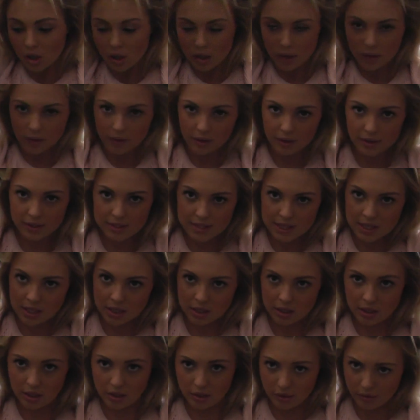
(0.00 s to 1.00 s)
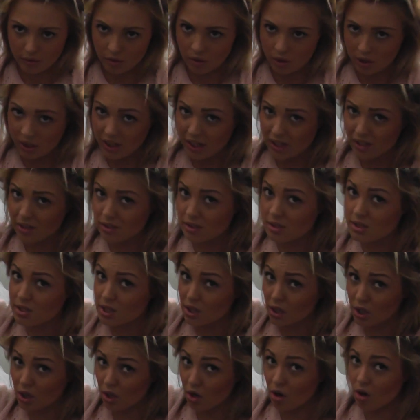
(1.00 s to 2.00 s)
That's it, they're all in and
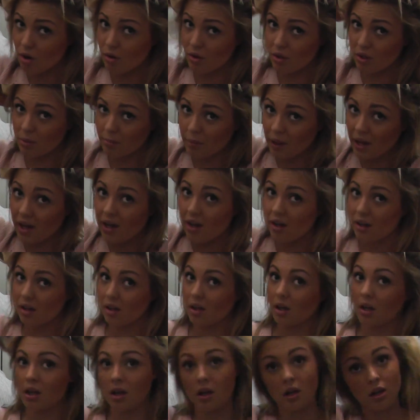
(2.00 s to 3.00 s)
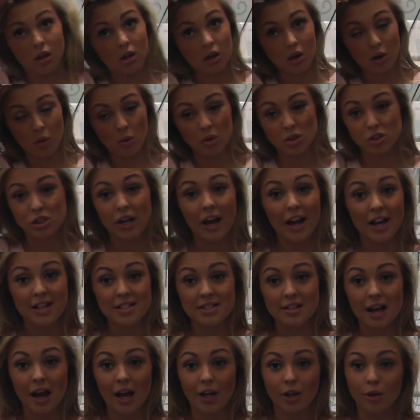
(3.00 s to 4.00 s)
secure at the back. And once your hair's
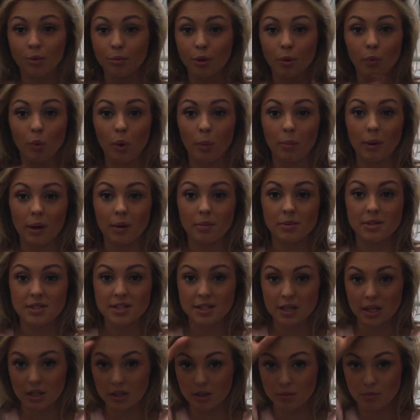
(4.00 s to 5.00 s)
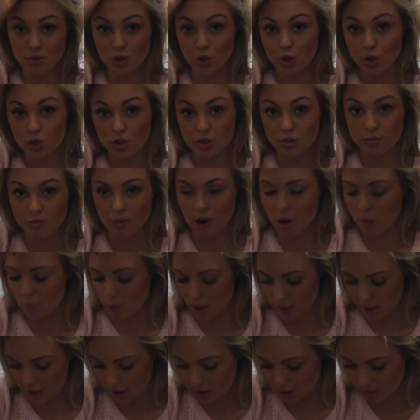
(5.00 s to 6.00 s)
tied up you won't be able to see them, so it doesn't matter where
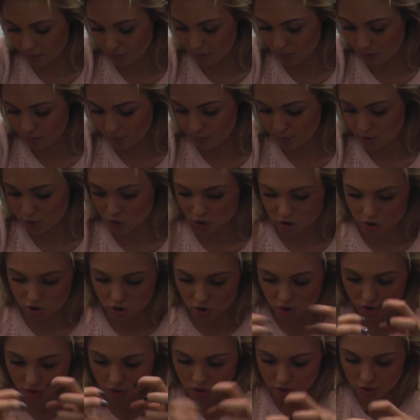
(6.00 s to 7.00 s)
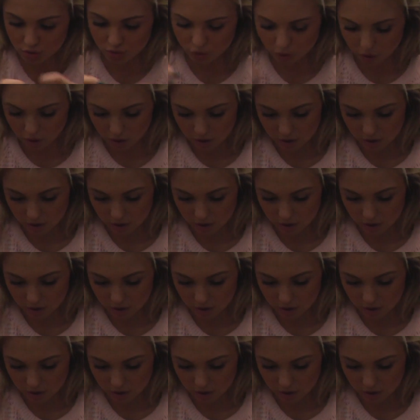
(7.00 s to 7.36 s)
you clip them, just as long as they're all in